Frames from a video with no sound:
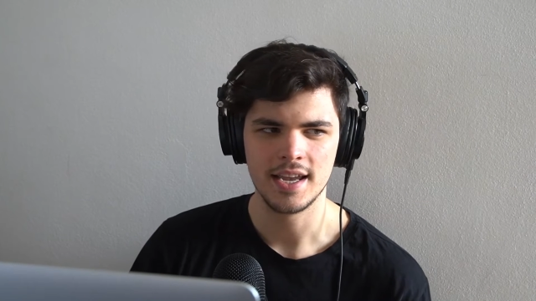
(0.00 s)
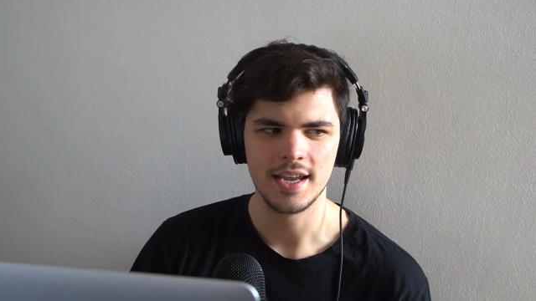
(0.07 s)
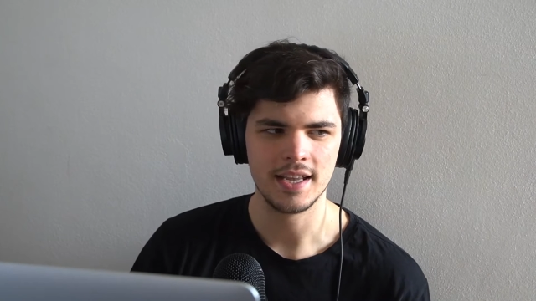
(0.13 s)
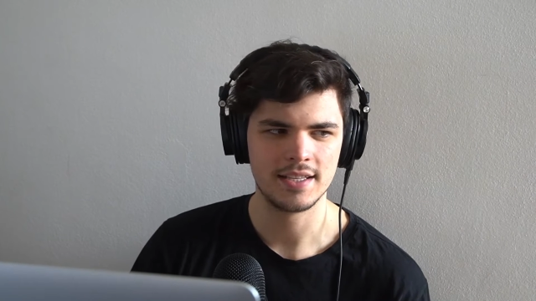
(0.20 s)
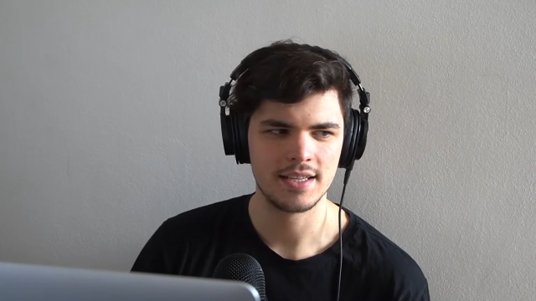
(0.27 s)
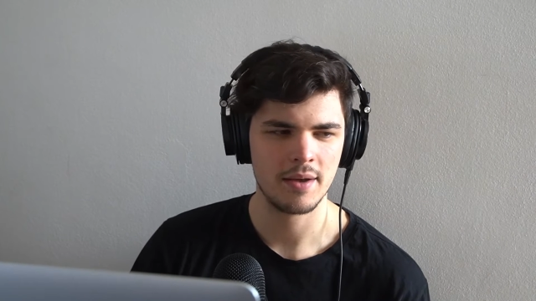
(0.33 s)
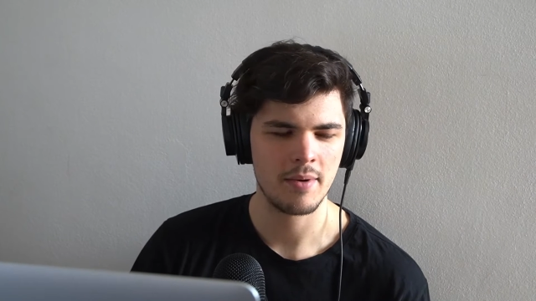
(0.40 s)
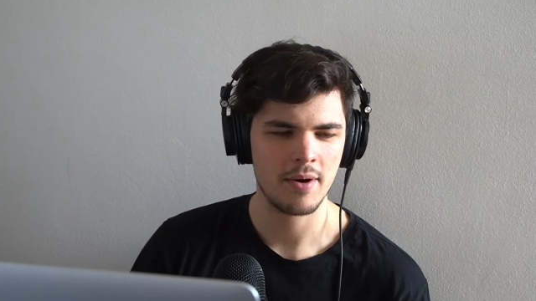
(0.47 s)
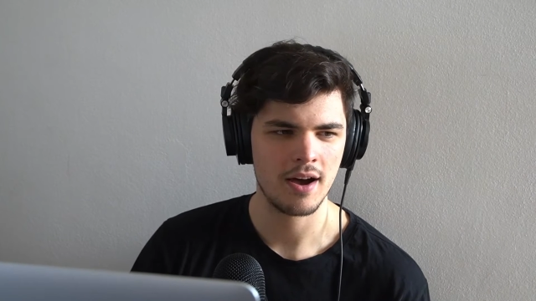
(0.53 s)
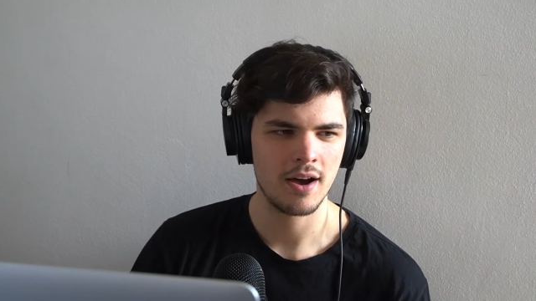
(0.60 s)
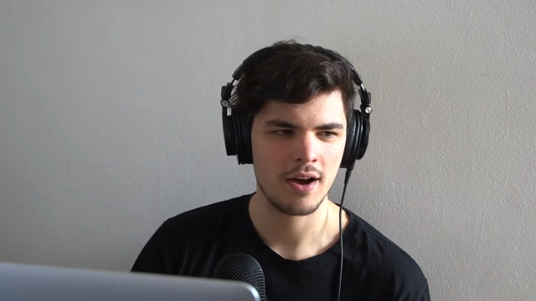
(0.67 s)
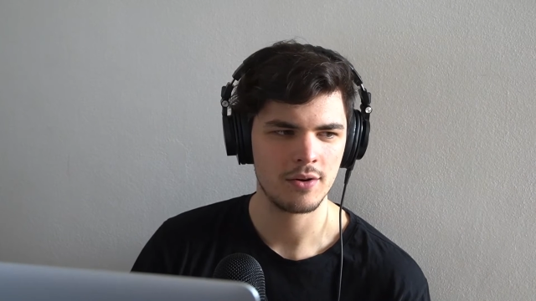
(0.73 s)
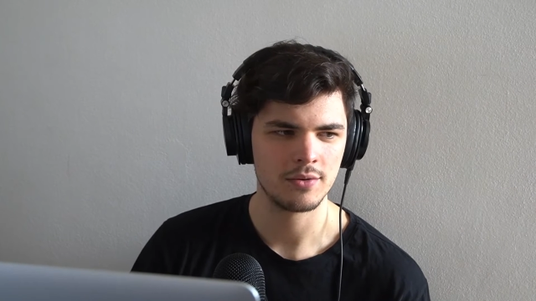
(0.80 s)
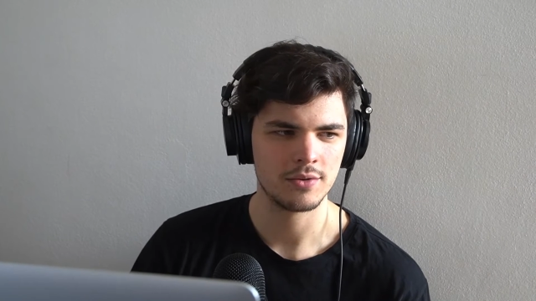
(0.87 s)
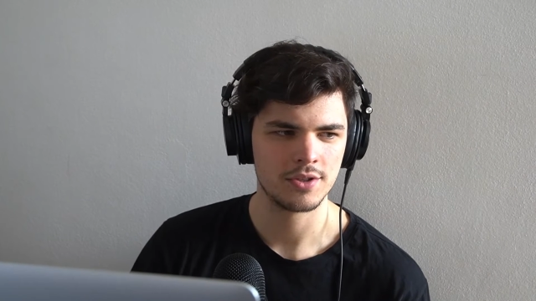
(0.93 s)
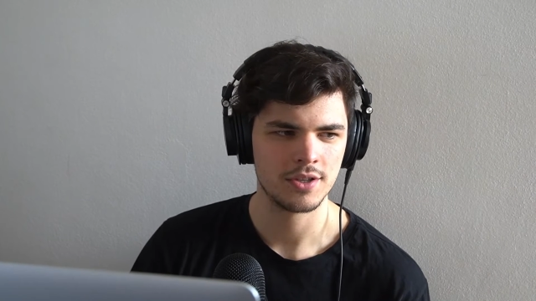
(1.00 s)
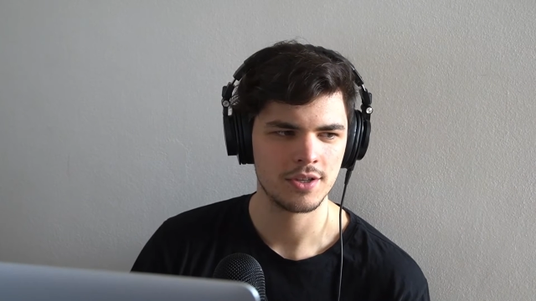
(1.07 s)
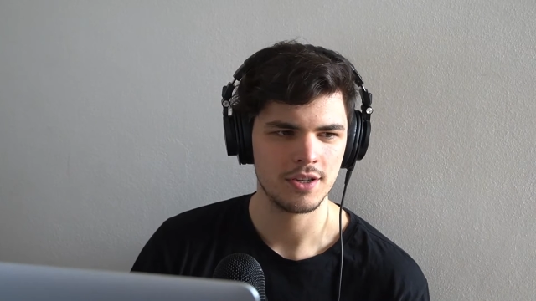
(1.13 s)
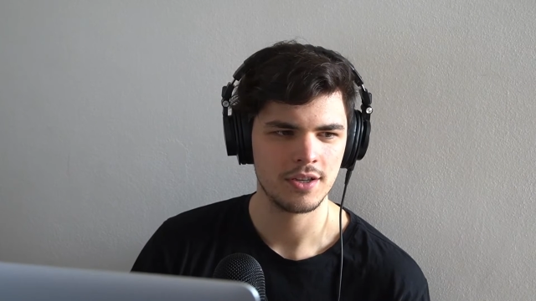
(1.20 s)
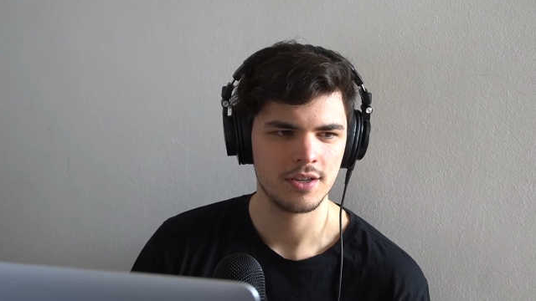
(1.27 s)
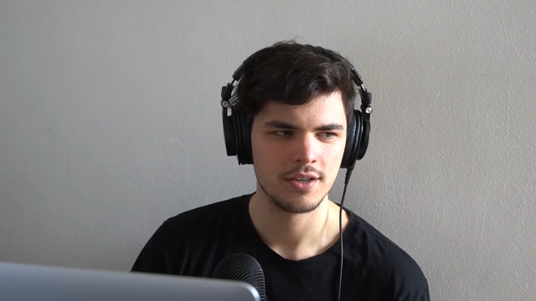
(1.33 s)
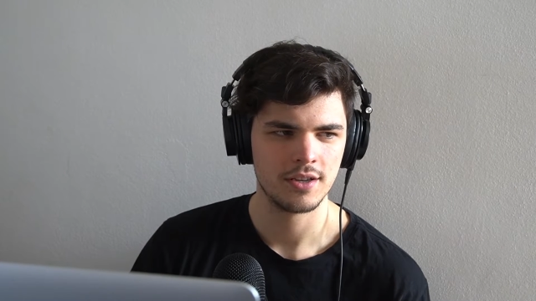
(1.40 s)
It's about
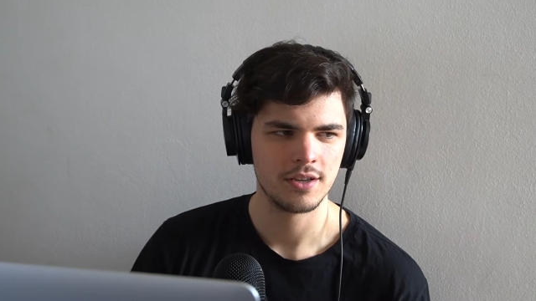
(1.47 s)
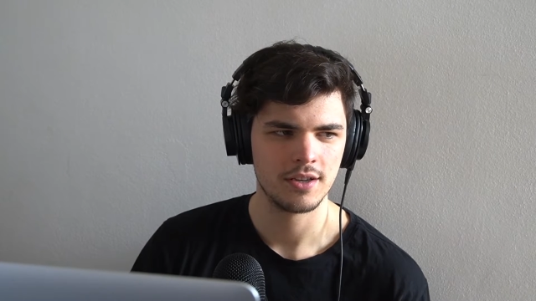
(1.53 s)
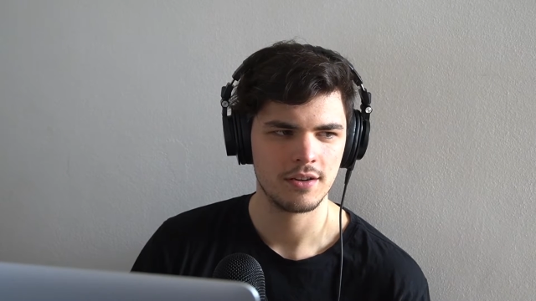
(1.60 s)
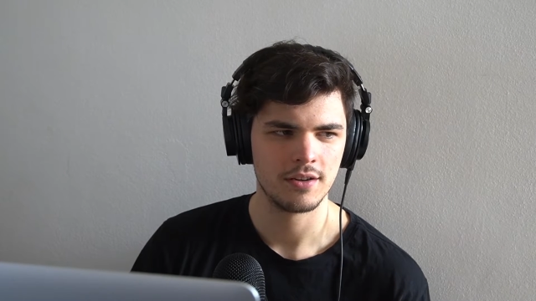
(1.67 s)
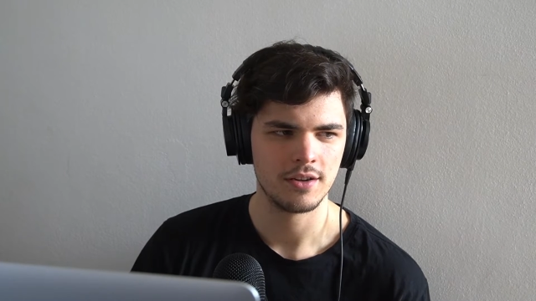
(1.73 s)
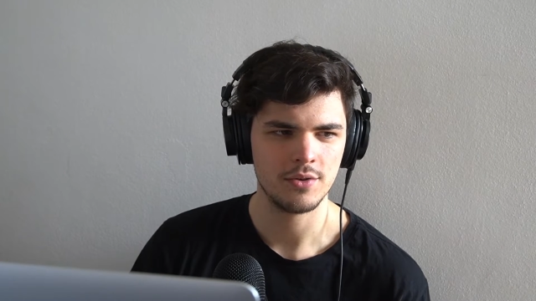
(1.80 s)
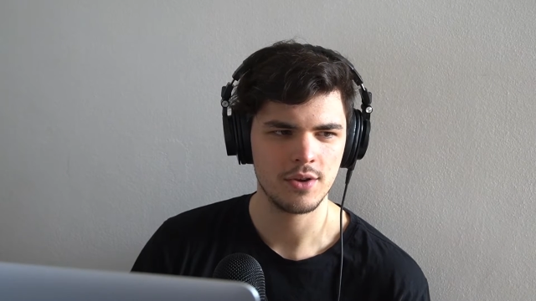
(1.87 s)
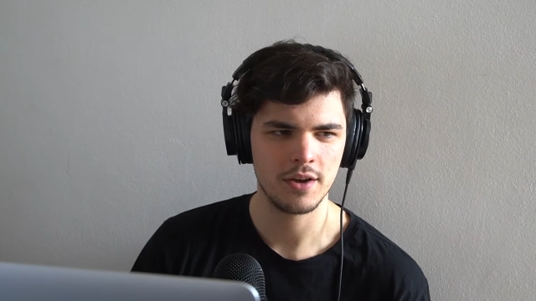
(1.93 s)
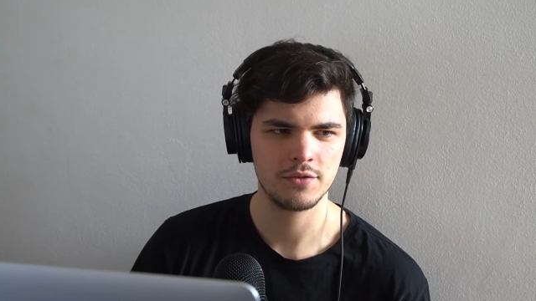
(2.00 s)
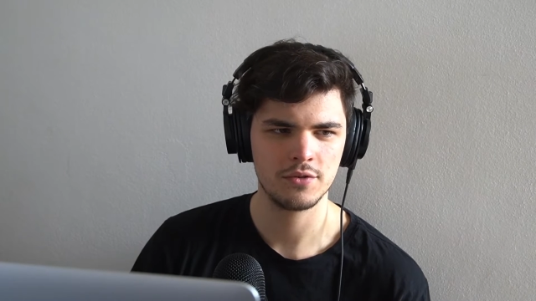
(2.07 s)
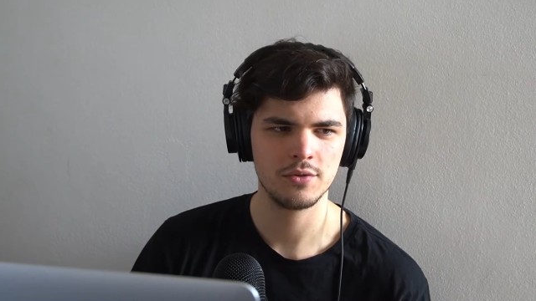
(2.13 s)
you have